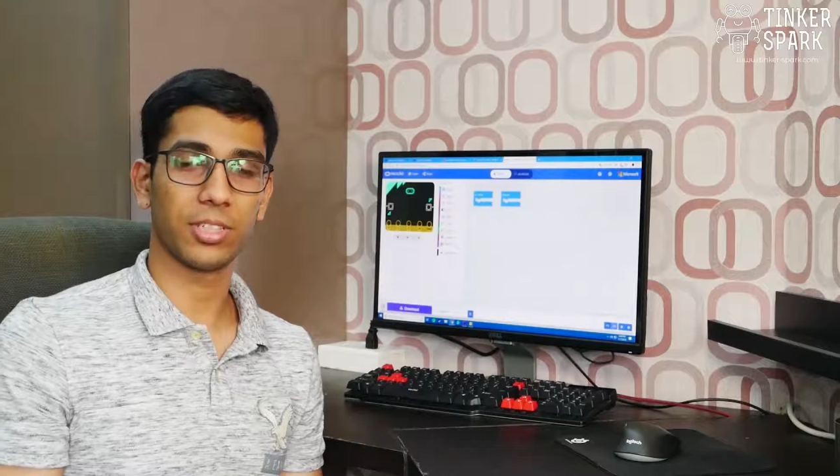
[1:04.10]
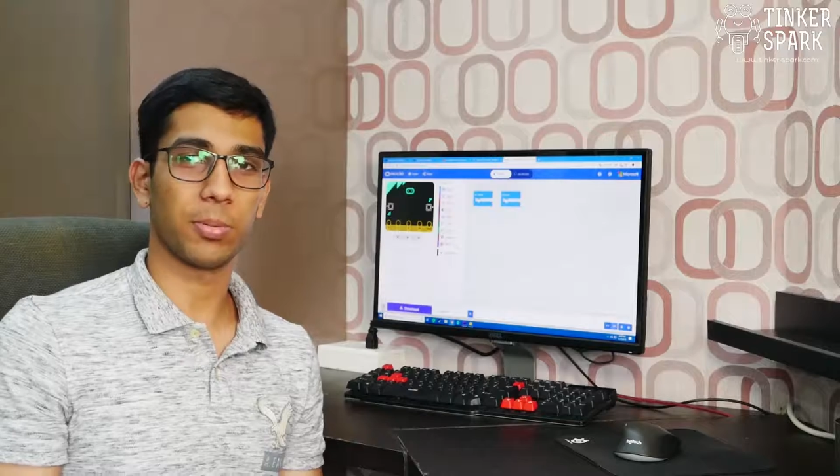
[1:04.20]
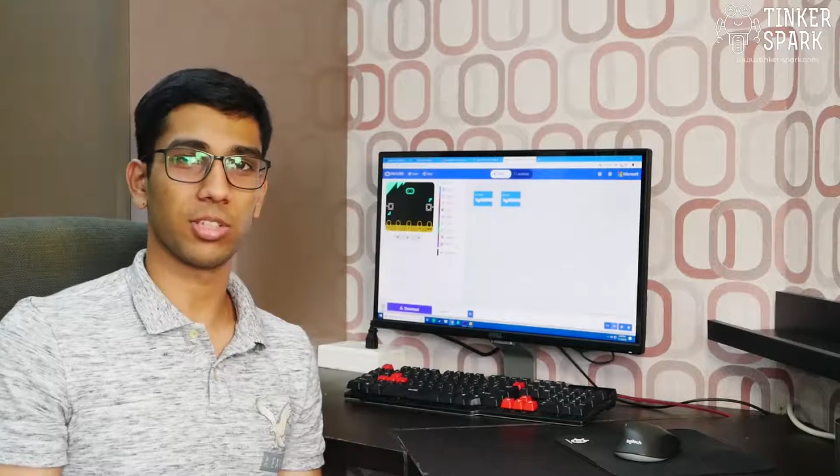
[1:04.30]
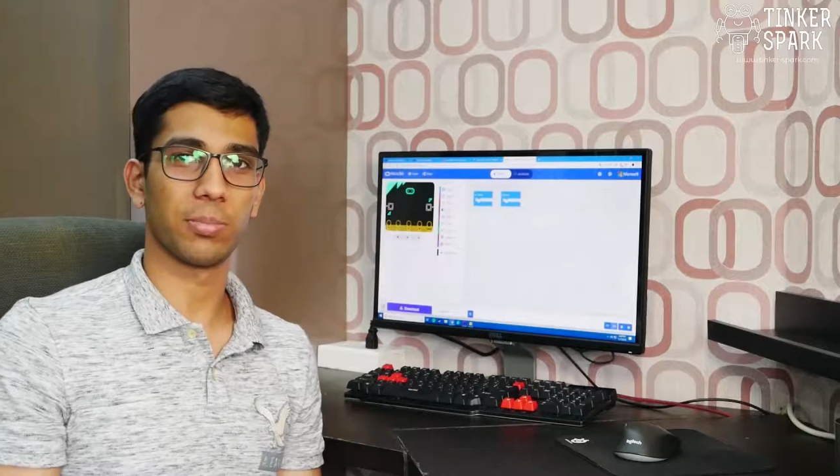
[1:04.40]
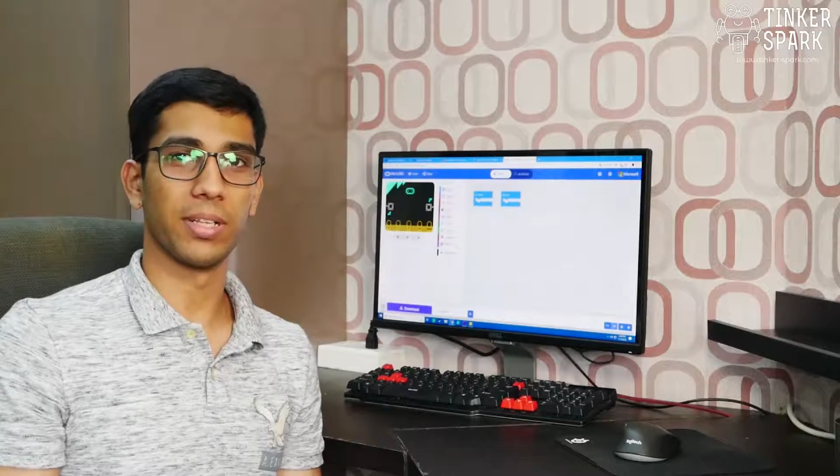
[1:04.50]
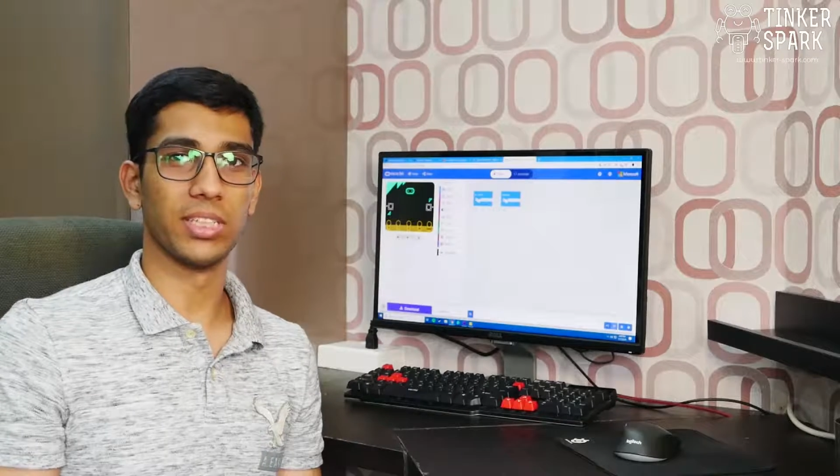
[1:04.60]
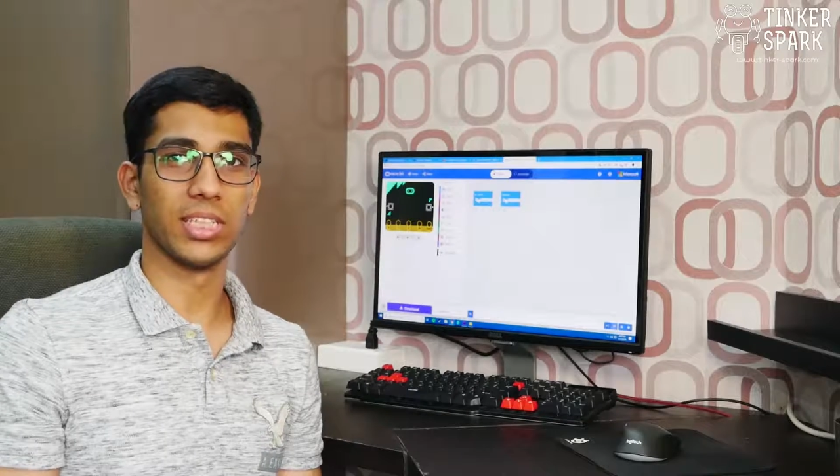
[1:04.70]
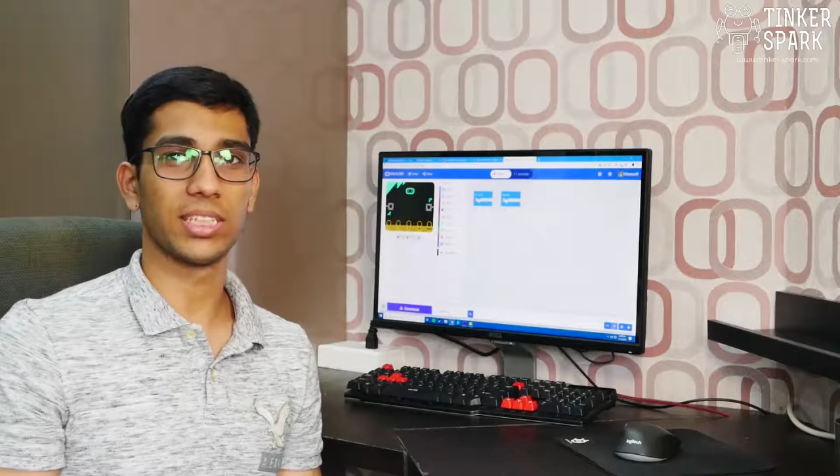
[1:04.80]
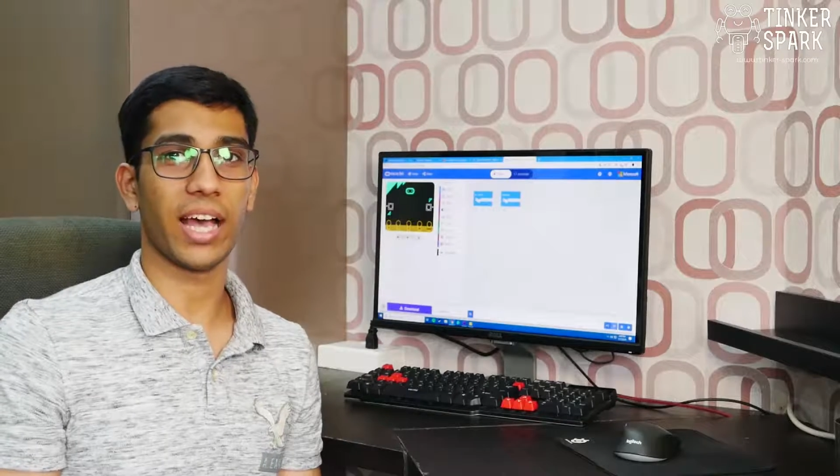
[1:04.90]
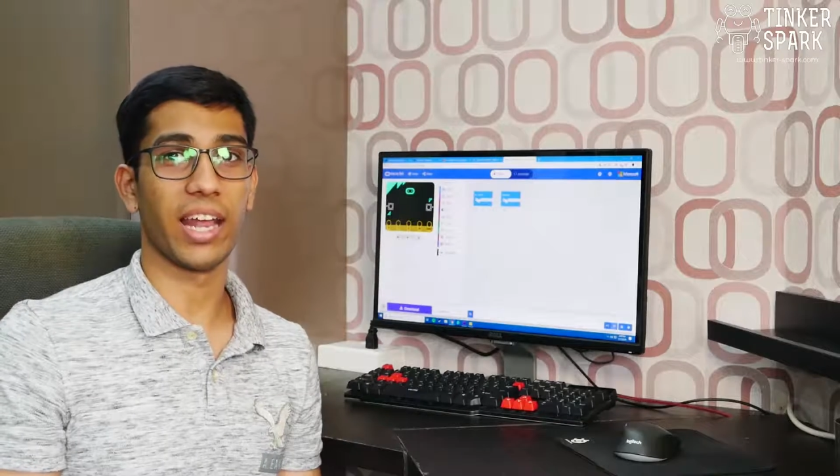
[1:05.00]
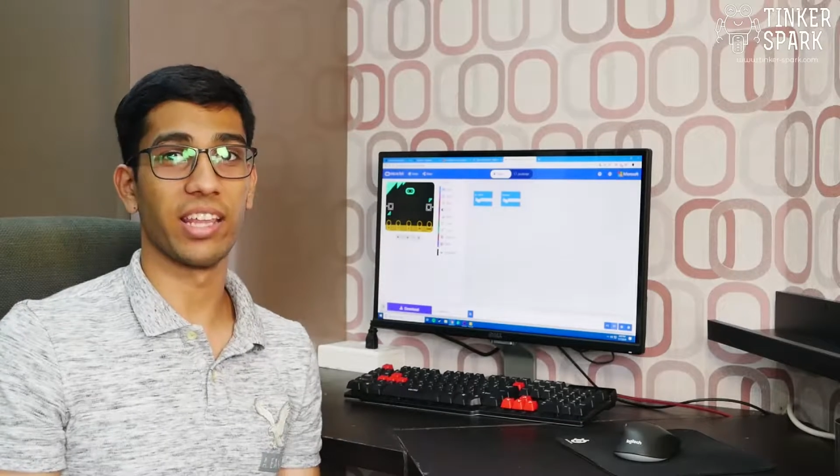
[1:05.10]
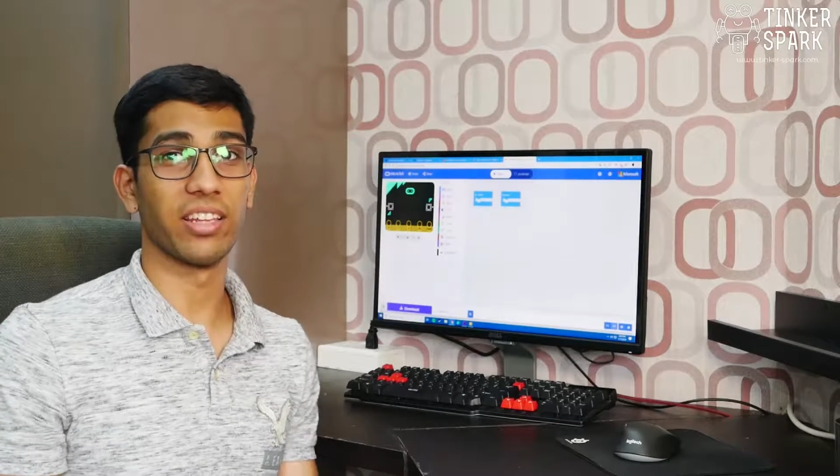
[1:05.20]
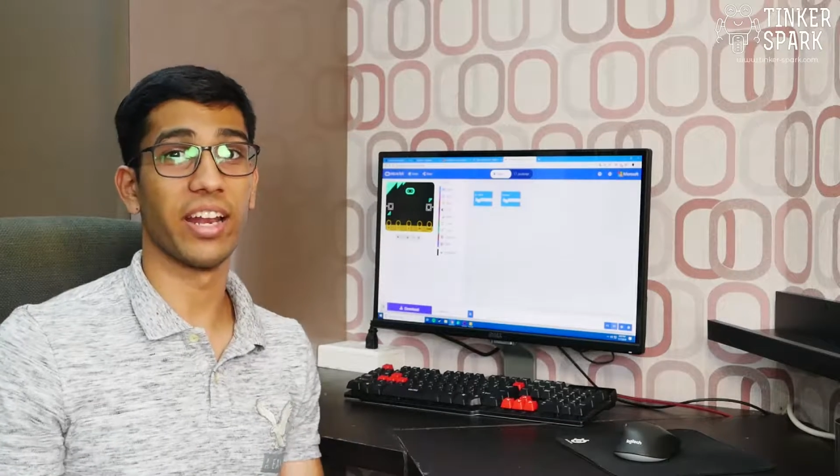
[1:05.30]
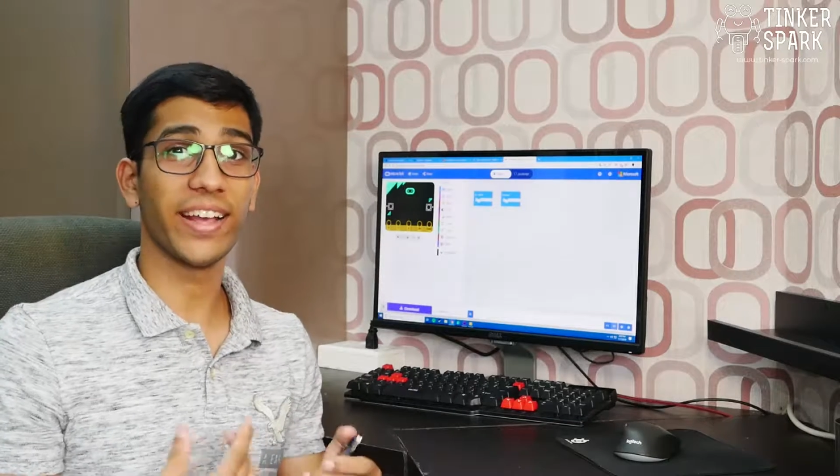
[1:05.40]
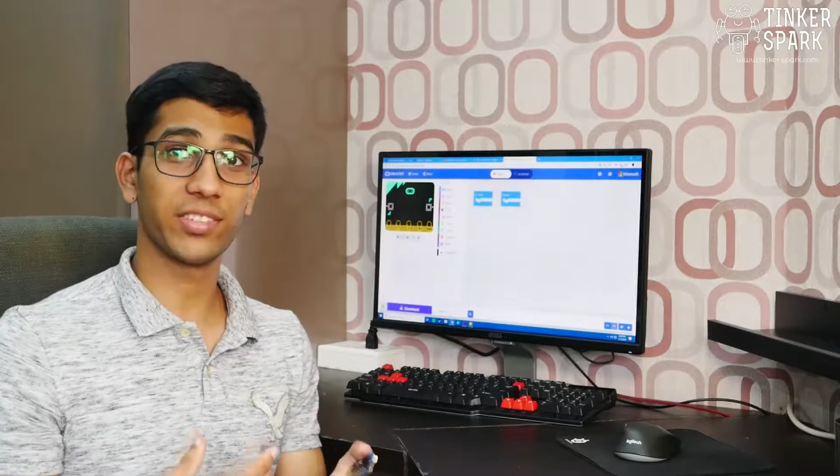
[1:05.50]
these possibilities, and in
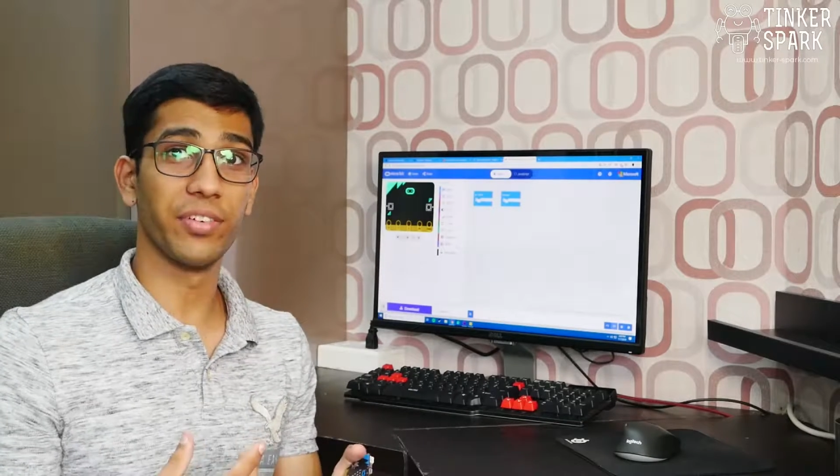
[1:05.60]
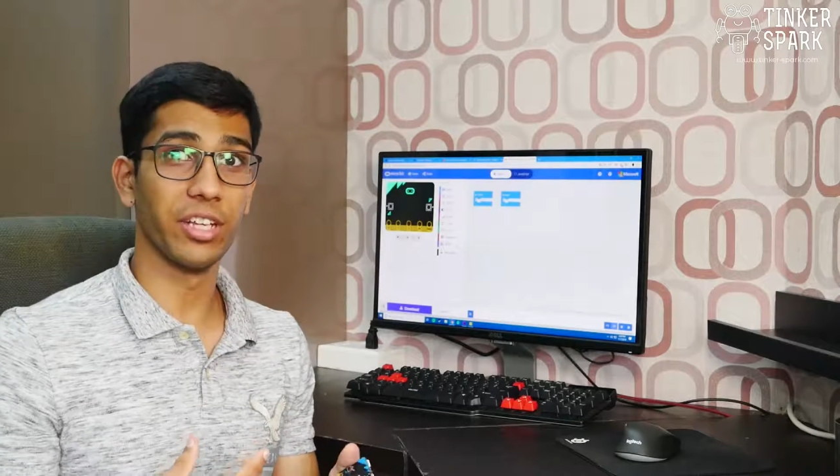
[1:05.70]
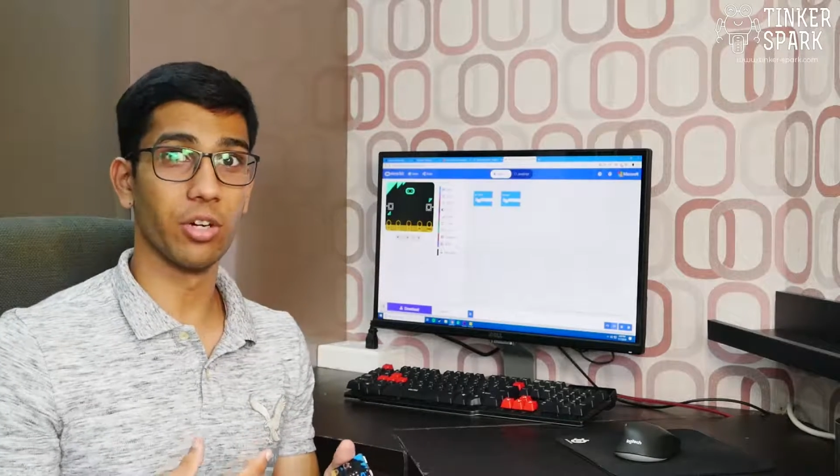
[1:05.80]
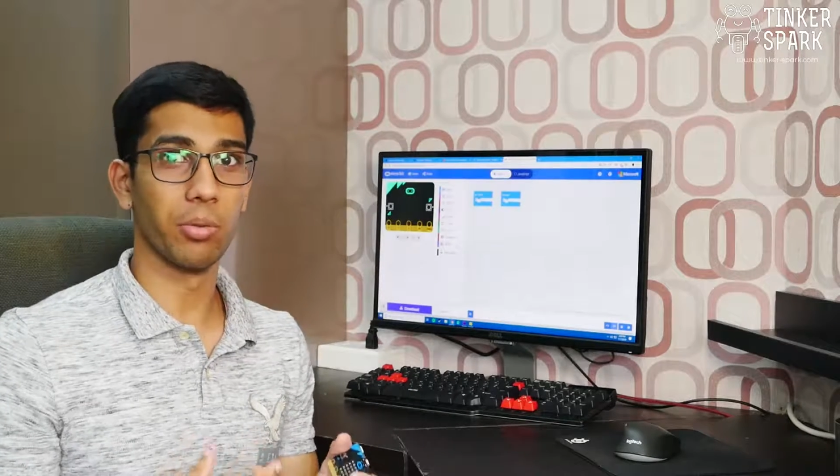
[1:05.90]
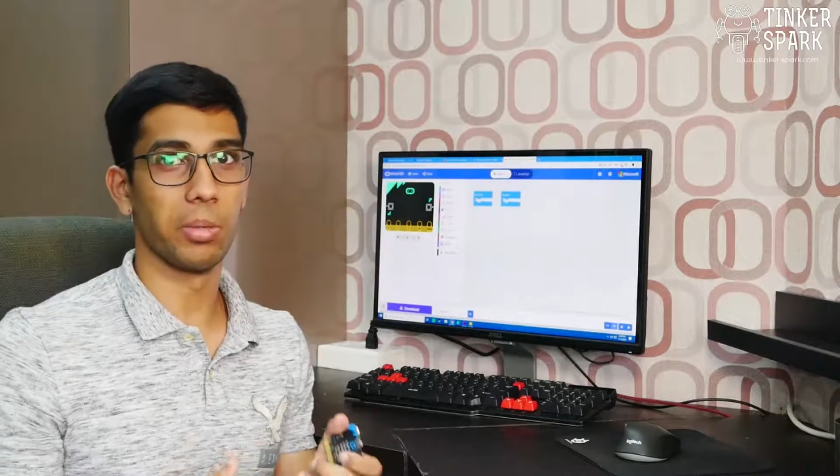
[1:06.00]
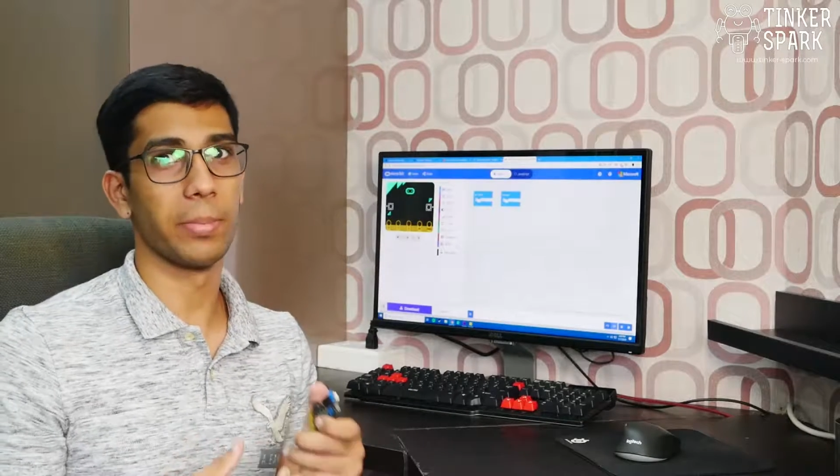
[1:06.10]
the next video we'll be